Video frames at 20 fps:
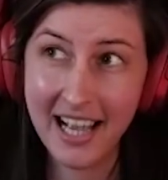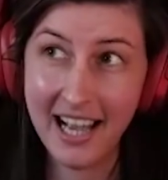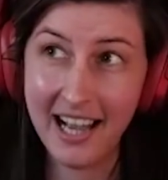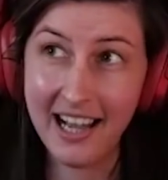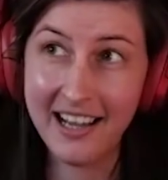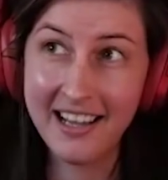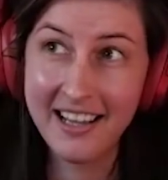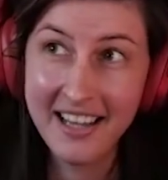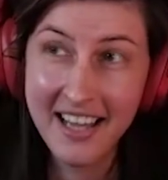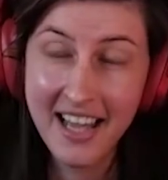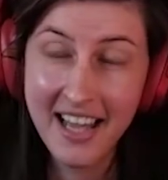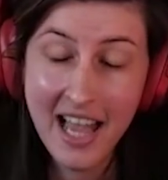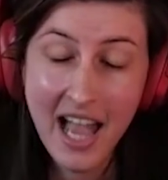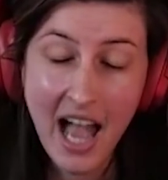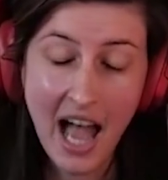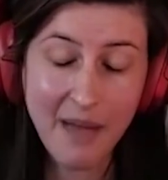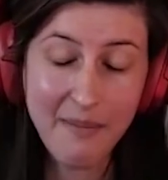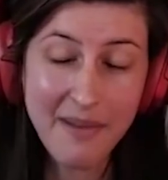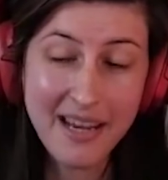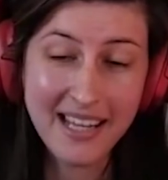Uh,
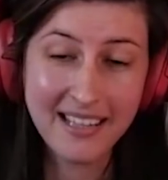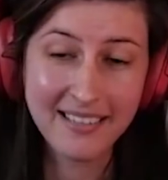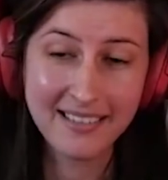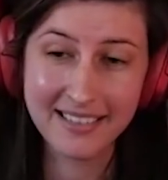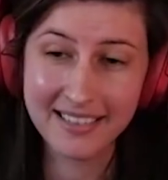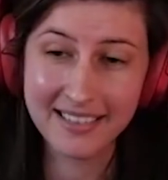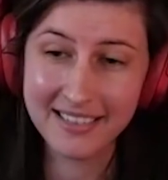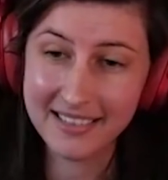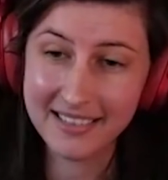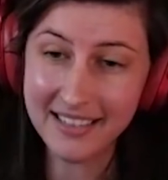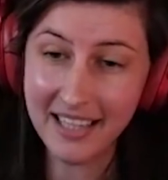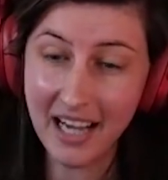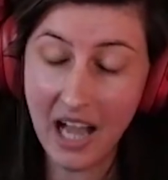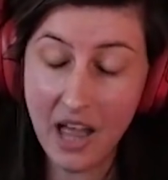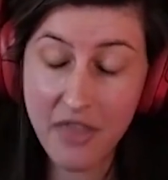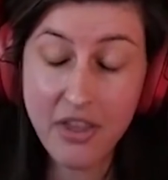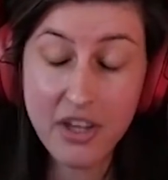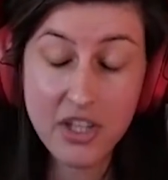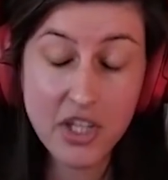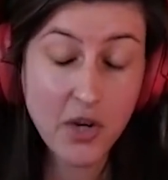I mean,
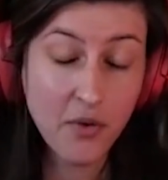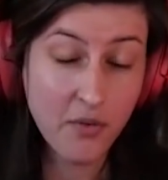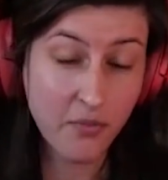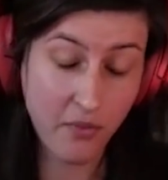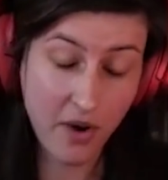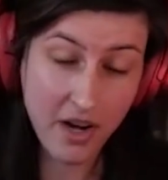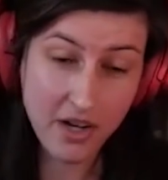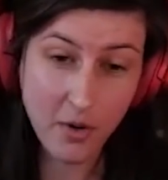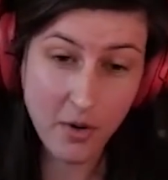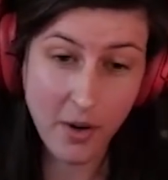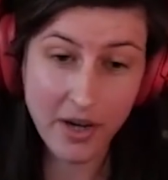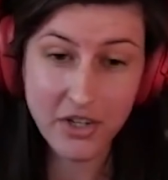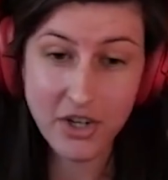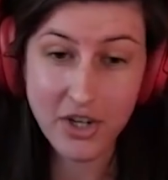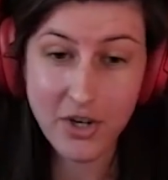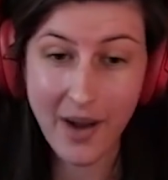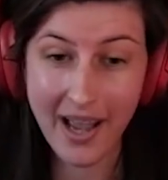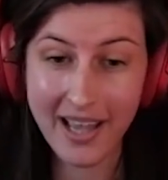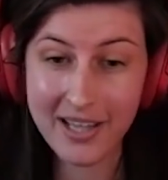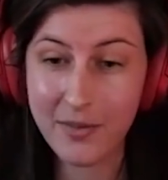so one question
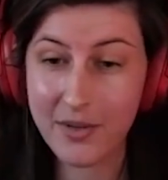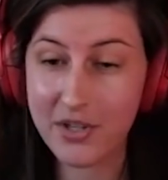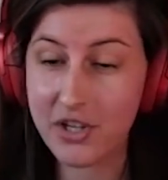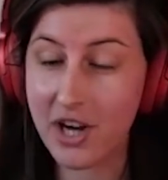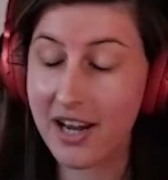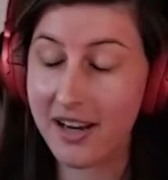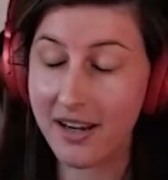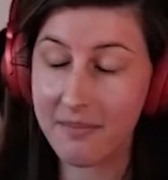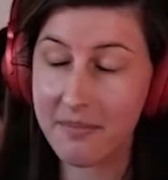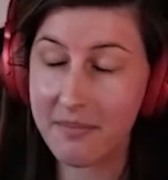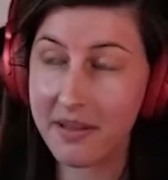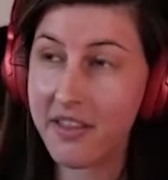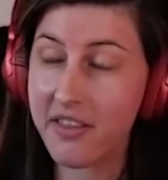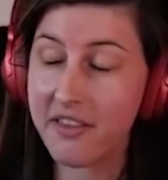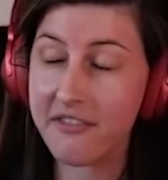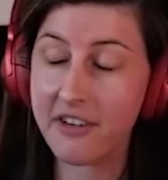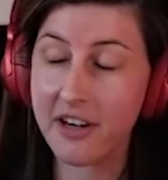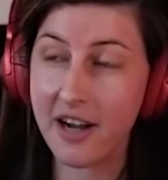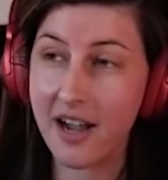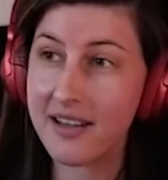you asked, which I completely
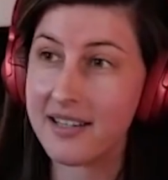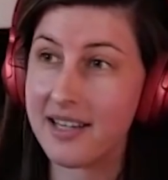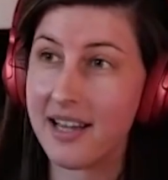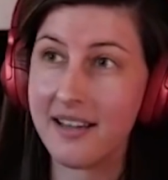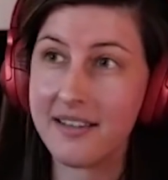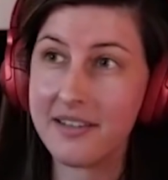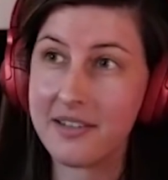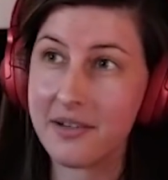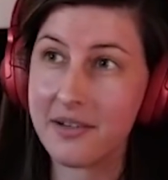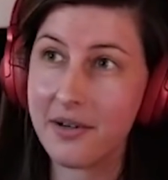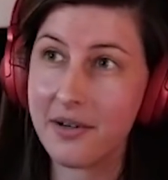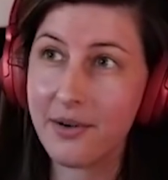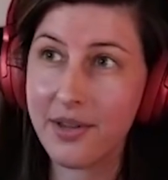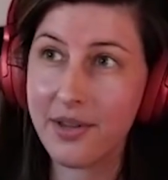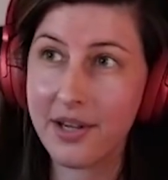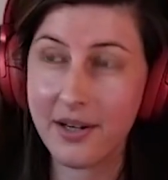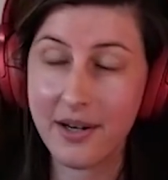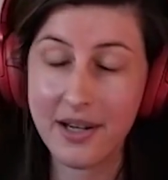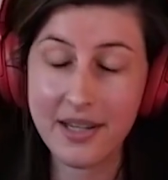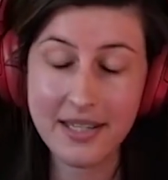forgot to answer
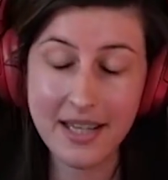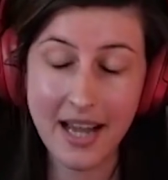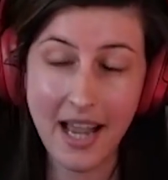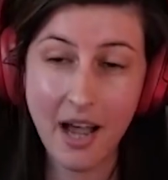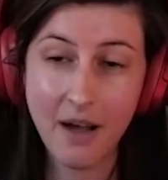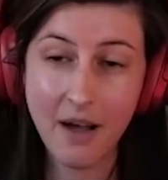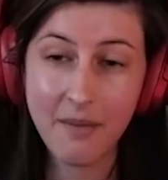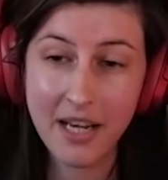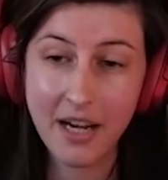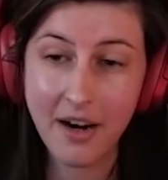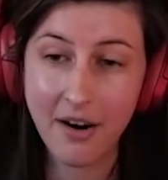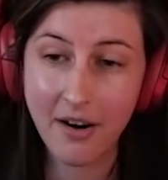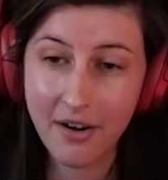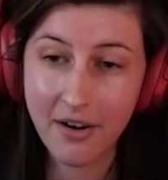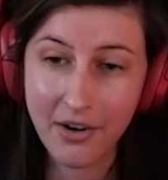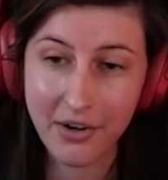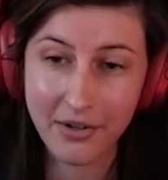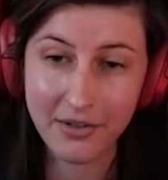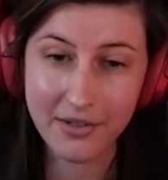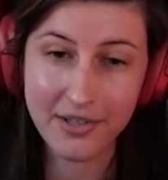earlier, is how many
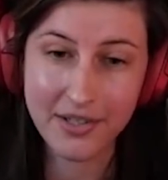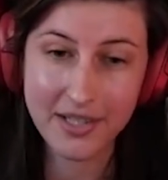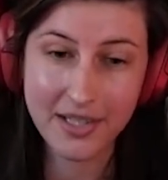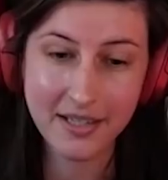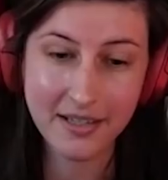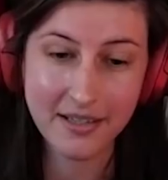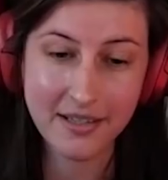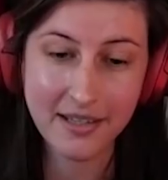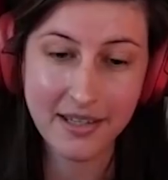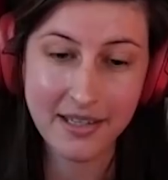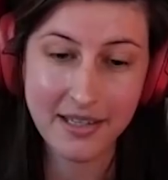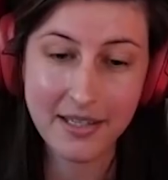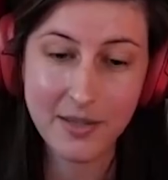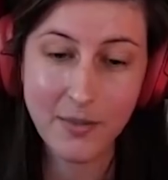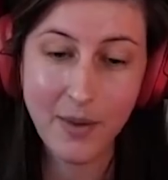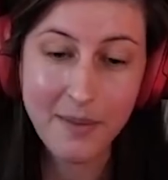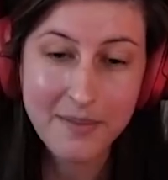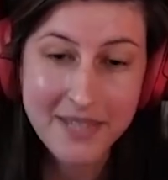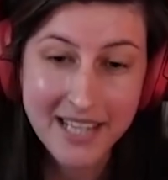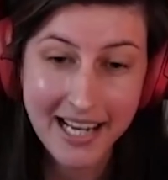articles does this
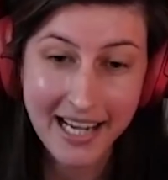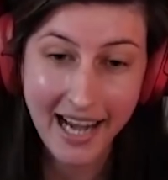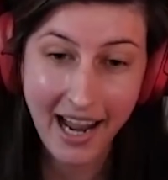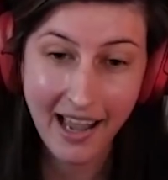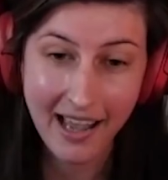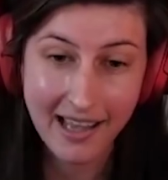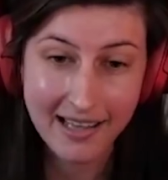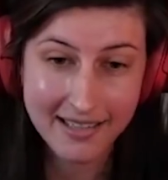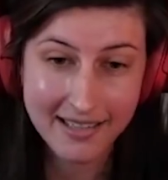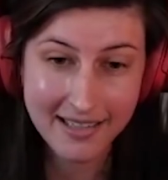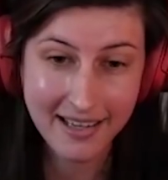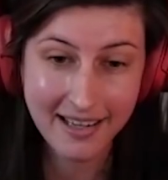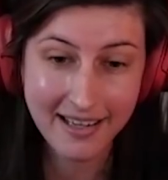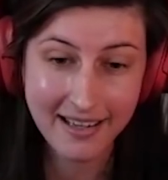website has?